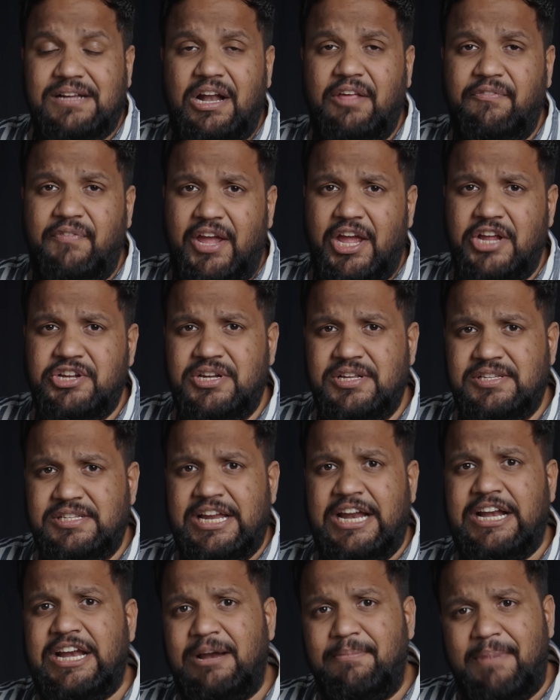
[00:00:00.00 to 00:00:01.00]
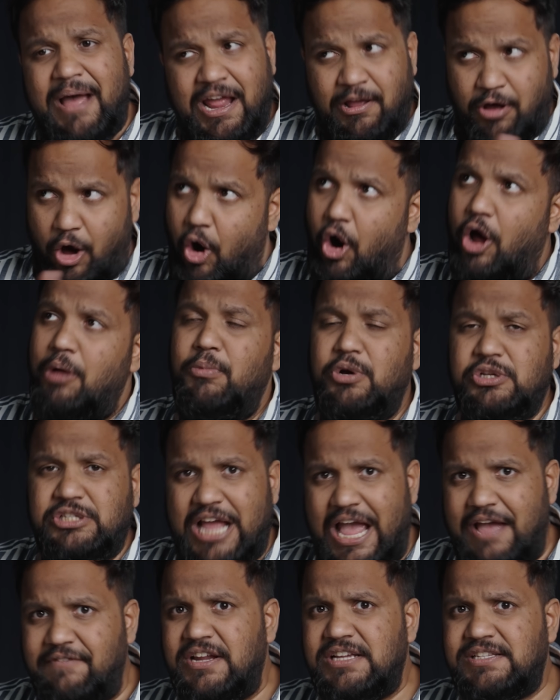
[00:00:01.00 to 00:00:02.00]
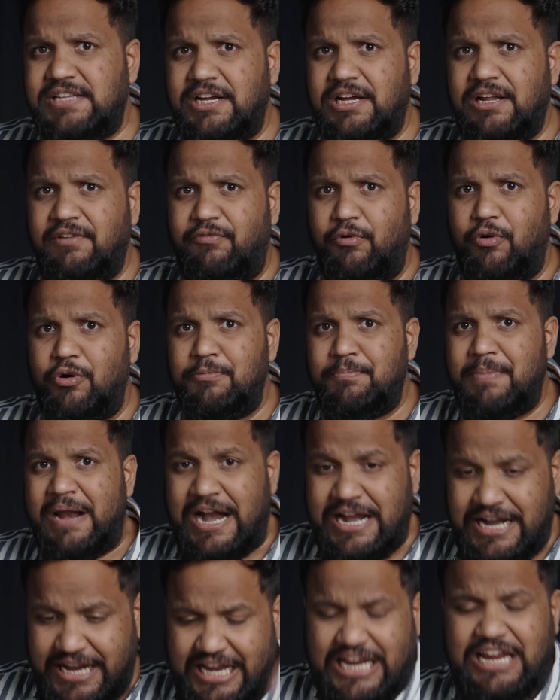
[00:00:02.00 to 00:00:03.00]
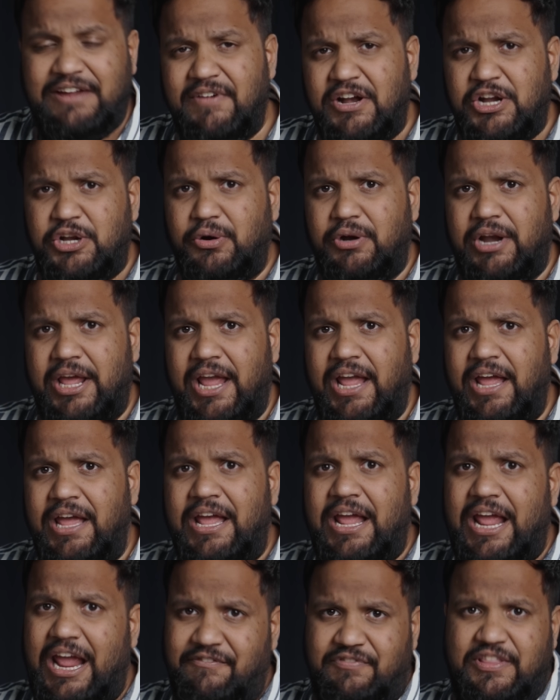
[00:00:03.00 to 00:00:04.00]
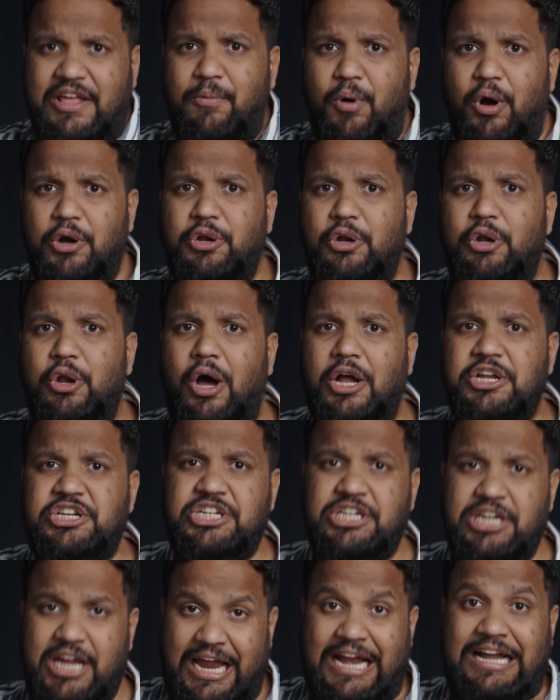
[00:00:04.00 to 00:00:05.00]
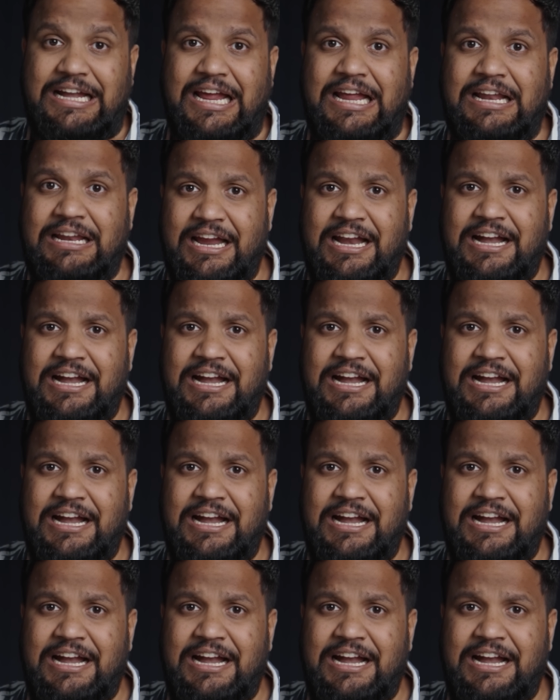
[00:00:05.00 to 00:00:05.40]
certification is needed by almost every single phone brand, even today, if they want to launch it in